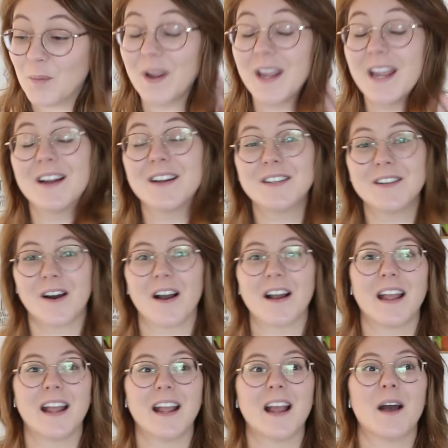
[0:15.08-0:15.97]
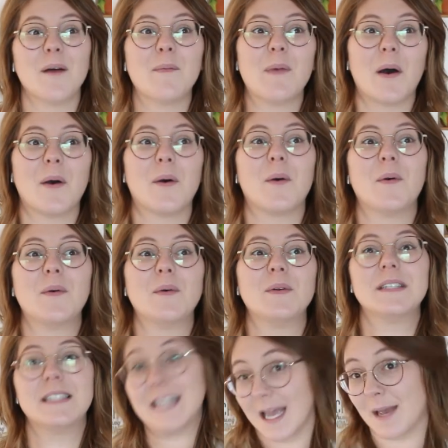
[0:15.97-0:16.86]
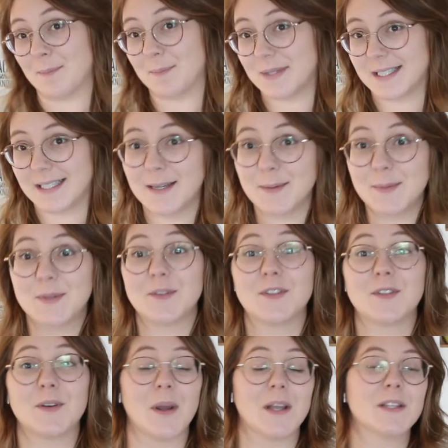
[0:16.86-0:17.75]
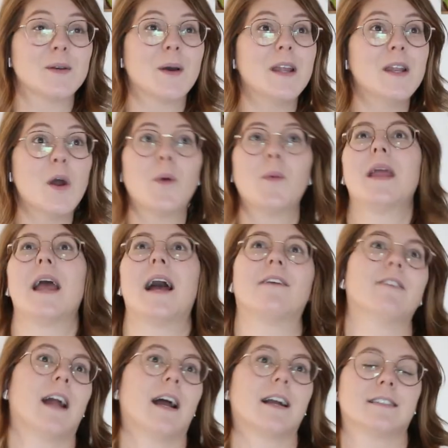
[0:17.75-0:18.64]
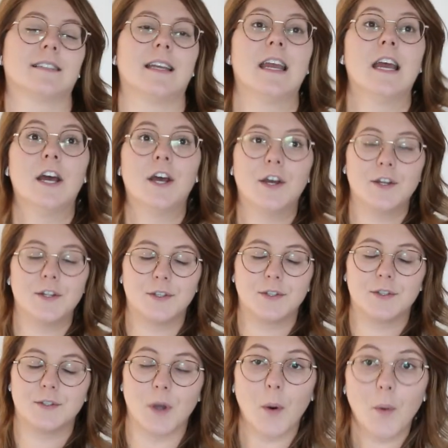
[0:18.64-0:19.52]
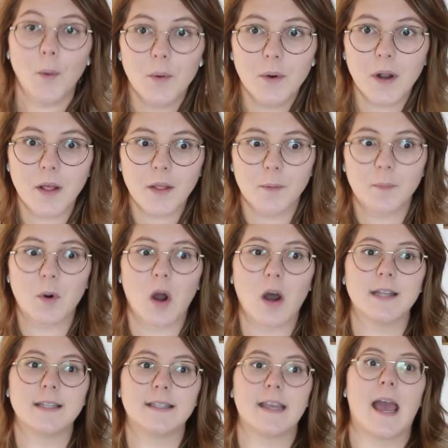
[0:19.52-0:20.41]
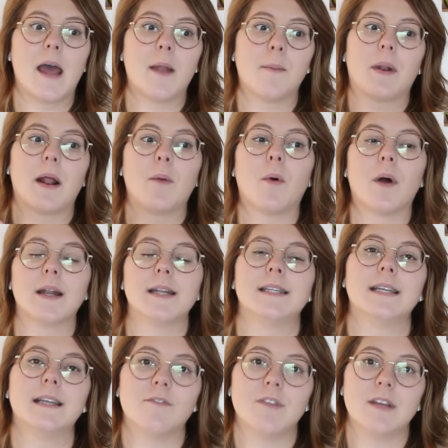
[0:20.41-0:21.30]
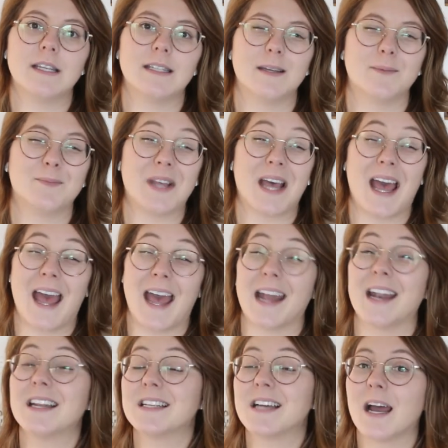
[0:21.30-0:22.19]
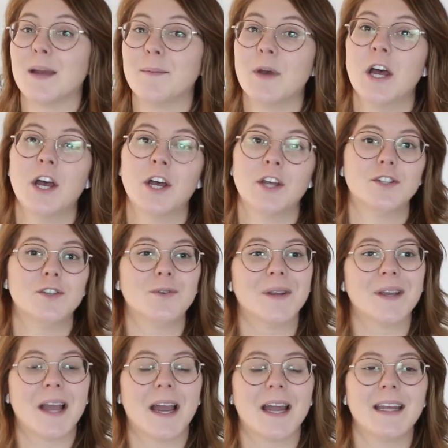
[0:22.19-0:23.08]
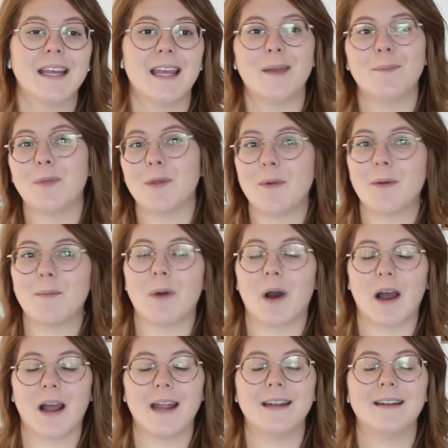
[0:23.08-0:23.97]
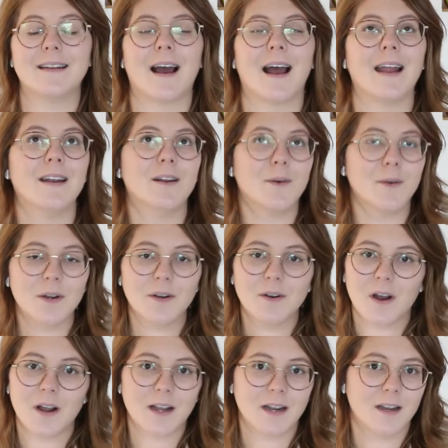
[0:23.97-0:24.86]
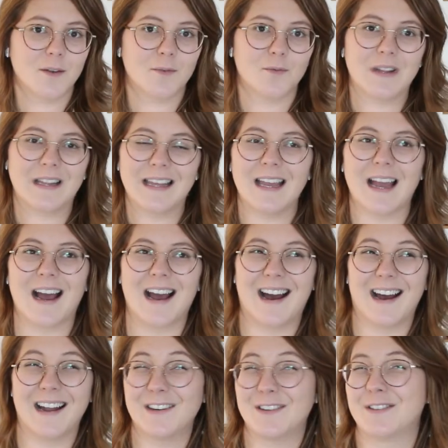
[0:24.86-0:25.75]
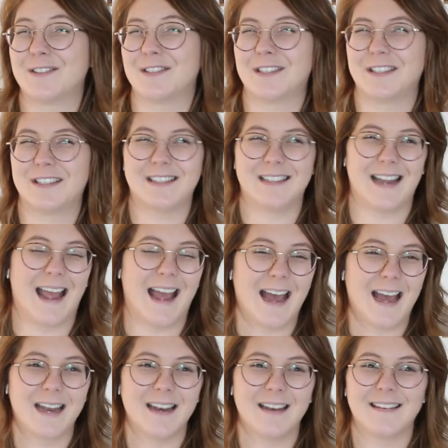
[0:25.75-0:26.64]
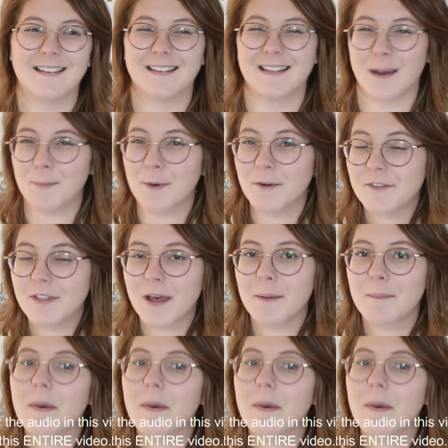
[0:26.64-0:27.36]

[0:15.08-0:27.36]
we are talking about tips, tips for sewing. So I know we haven't actually sewn the bras yet, but I wanted to give these tips ahead of time so you can kind of keep them in mind. I know you're not going to really understand some of them,